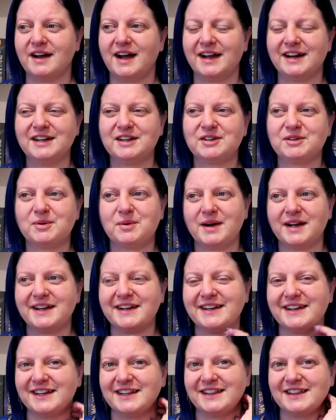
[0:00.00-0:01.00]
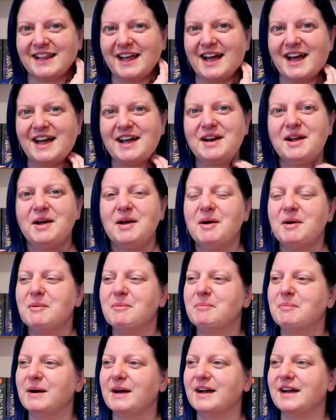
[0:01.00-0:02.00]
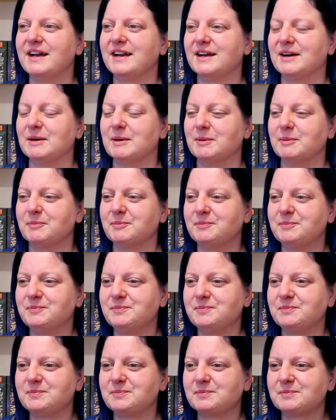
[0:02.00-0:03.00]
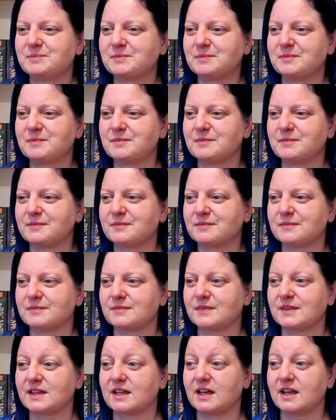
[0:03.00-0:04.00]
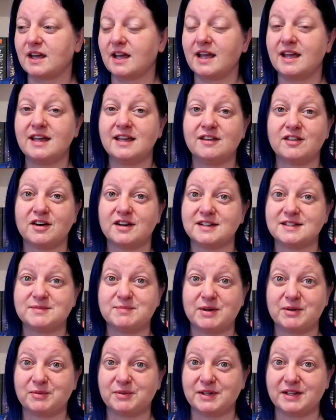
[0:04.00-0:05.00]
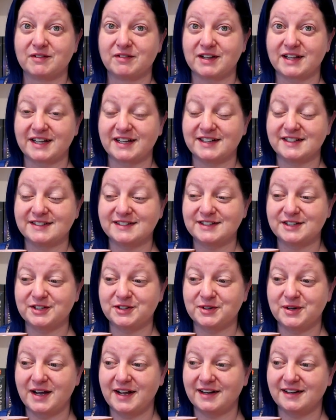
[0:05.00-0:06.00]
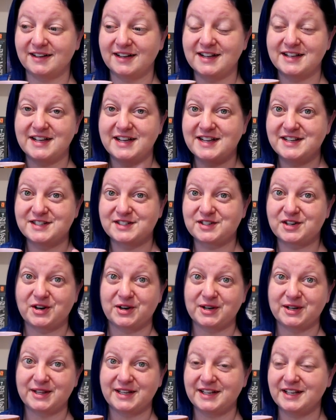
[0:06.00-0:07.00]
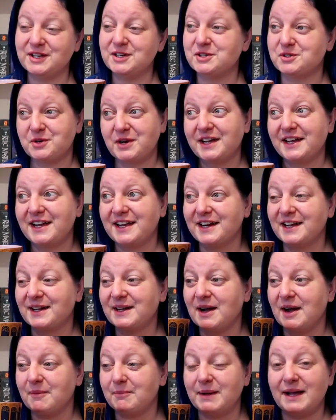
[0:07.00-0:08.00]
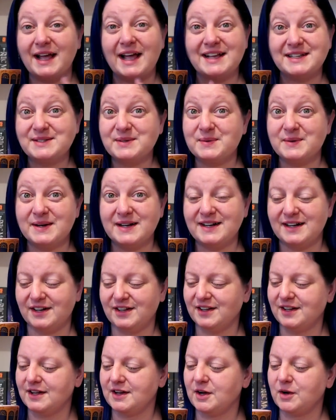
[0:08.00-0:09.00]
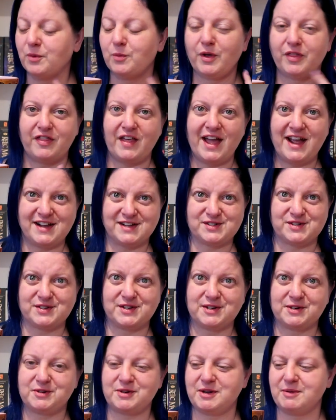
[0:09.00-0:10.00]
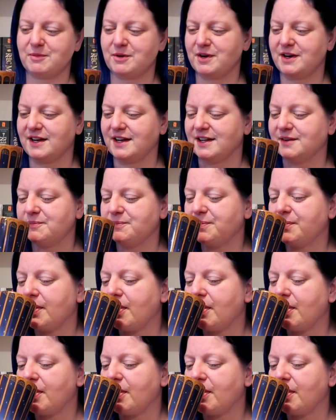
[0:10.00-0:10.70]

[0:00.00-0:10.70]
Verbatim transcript: I didn't quite get that, but um, he thought it smelled really, really good too. And He's currently drinking a cuppa as well with the hazelnut creamer in it.